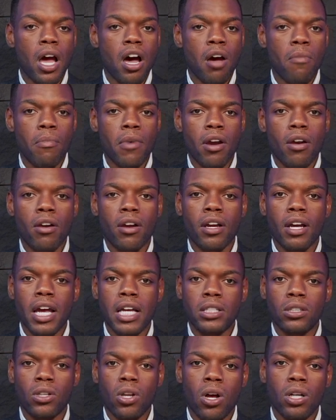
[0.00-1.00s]
America
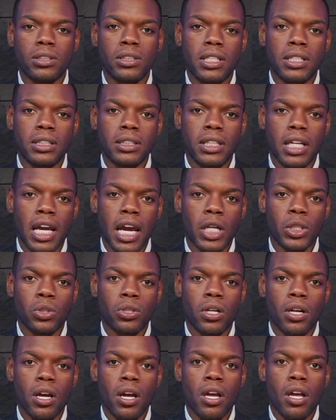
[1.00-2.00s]
has lost its
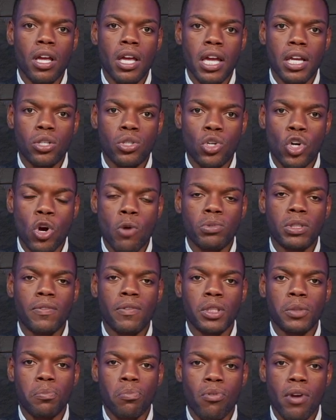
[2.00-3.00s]
stage in terms
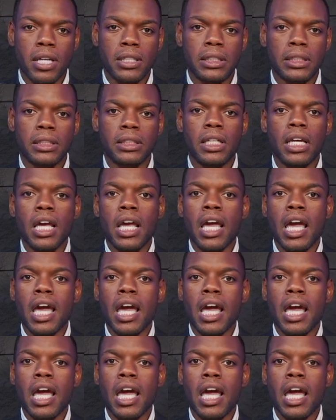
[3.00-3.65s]
of its presence.